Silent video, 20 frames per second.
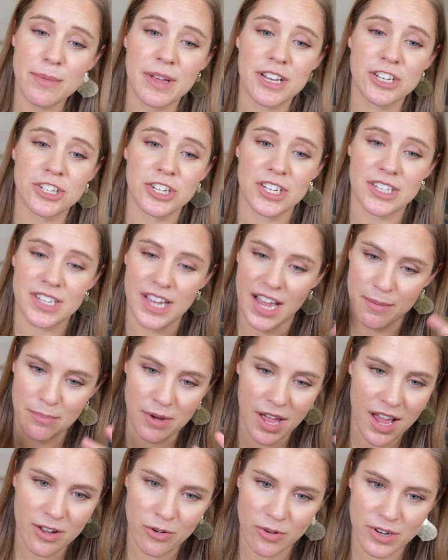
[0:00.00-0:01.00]
mentioned, I'm
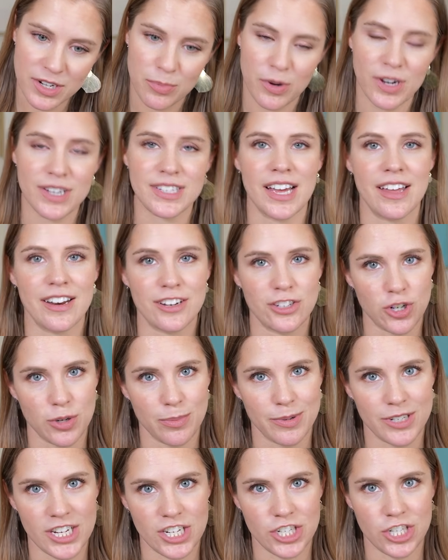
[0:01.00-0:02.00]
not going to break down
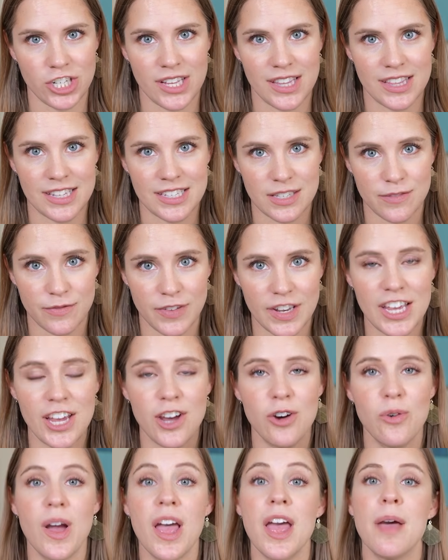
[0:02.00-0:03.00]
interpretation in this
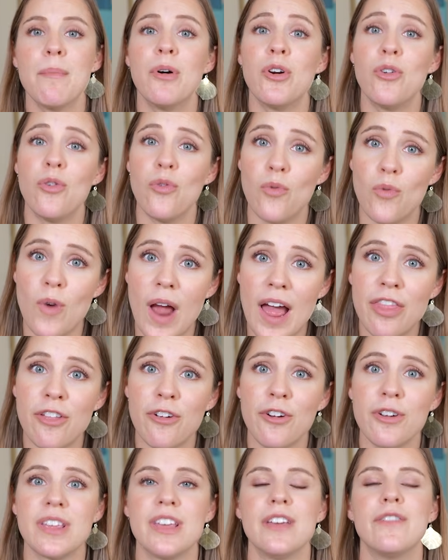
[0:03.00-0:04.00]
video, but
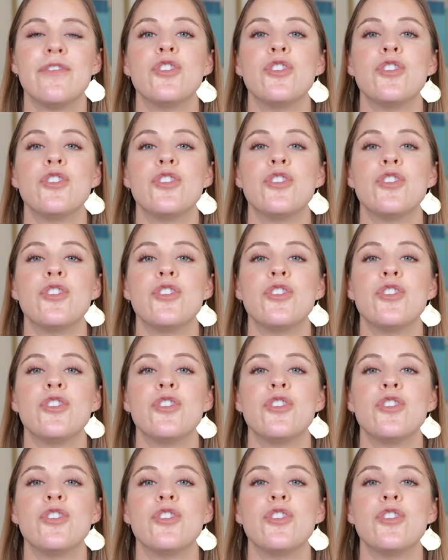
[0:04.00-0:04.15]
rather give